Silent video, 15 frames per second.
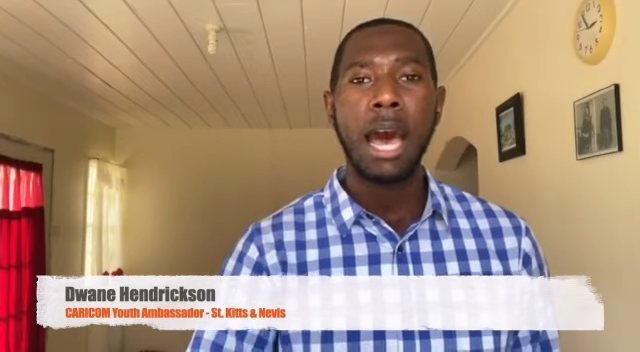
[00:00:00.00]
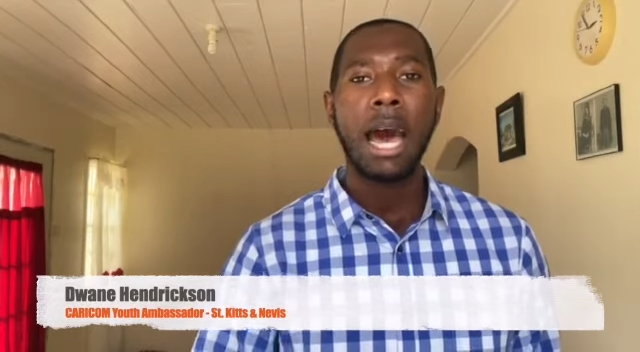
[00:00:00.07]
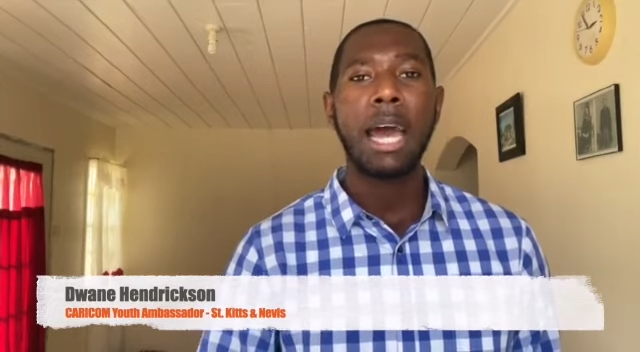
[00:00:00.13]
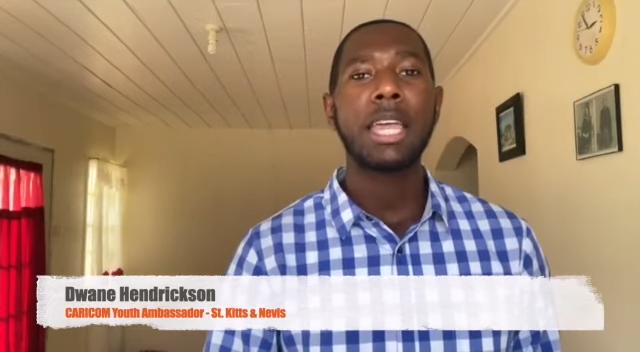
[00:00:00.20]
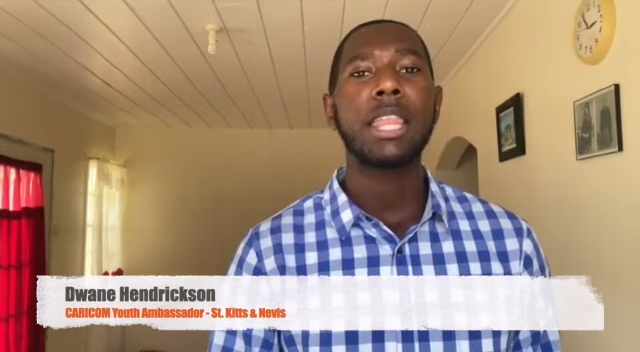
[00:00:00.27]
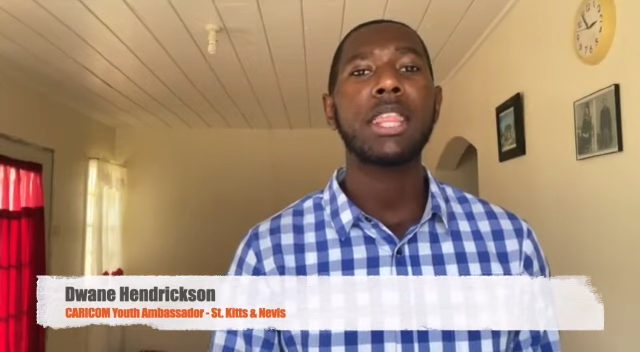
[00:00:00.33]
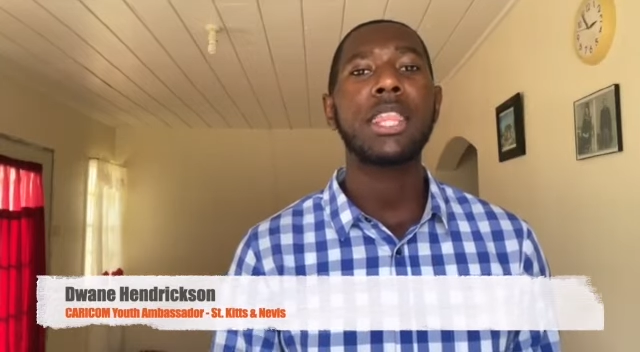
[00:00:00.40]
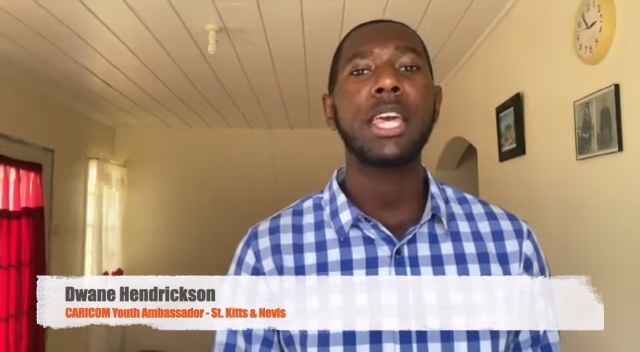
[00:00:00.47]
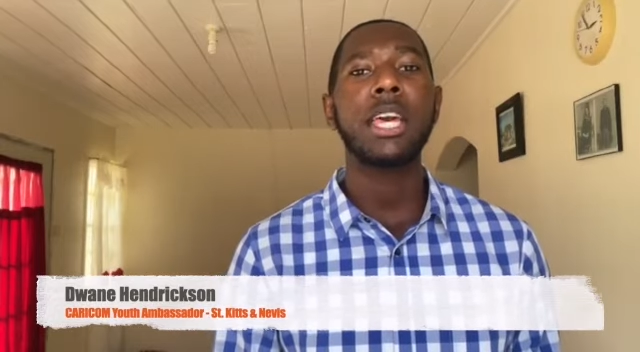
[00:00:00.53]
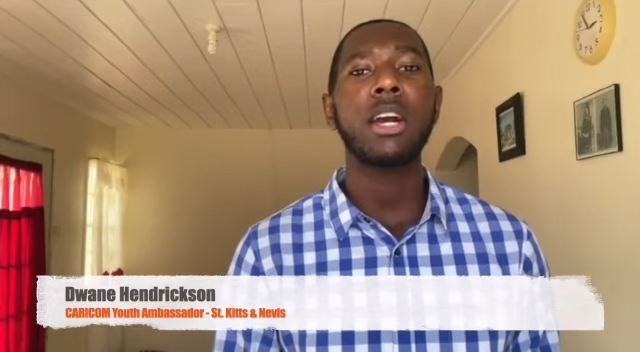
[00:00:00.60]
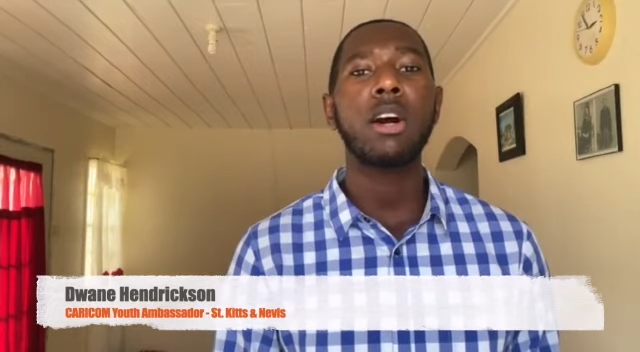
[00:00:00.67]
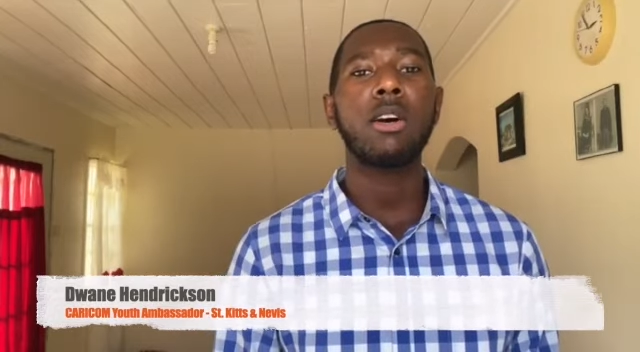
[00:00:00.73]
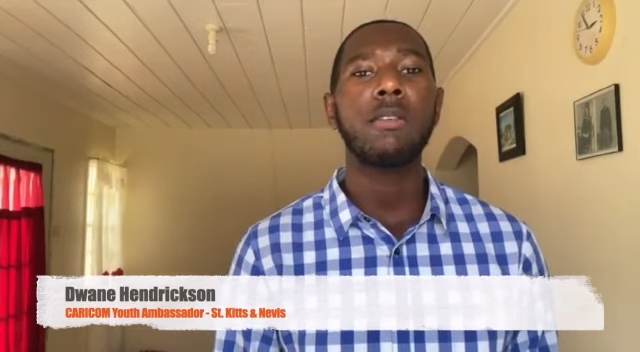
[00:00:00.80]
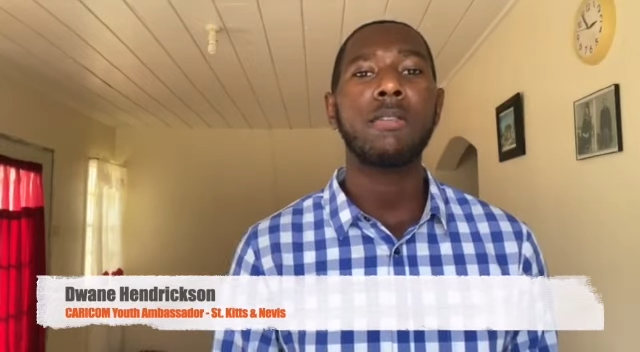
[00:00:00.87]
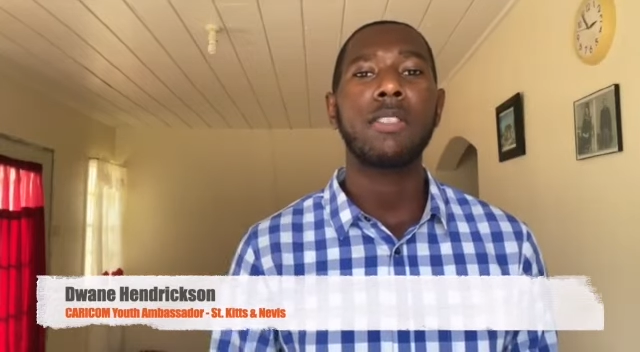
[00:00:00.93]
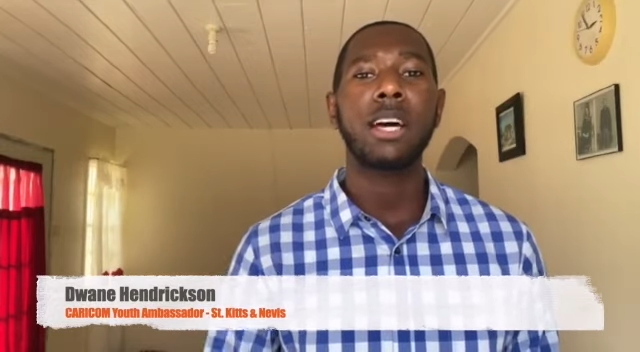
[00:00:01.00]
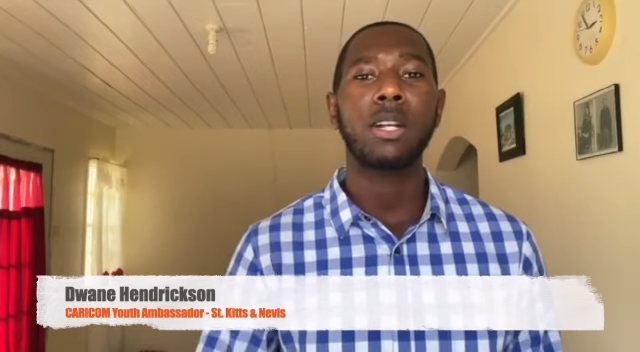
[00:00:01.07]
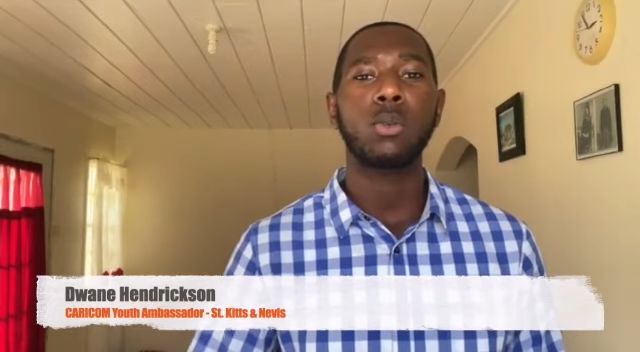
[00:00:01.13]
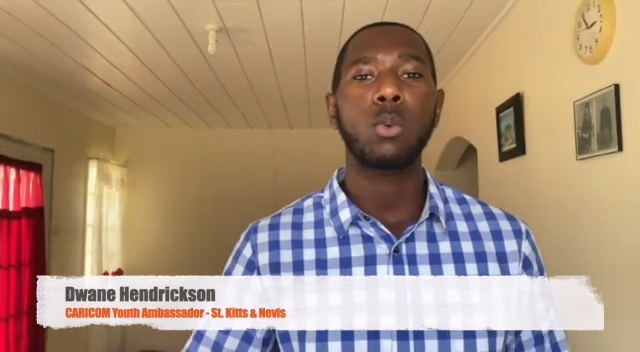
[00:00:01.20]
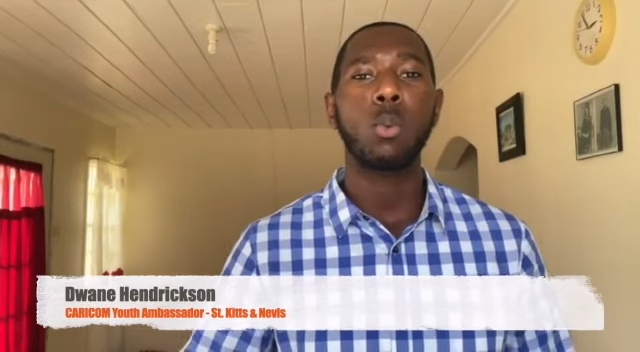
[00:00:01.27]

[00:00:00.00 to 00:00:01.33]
I think of that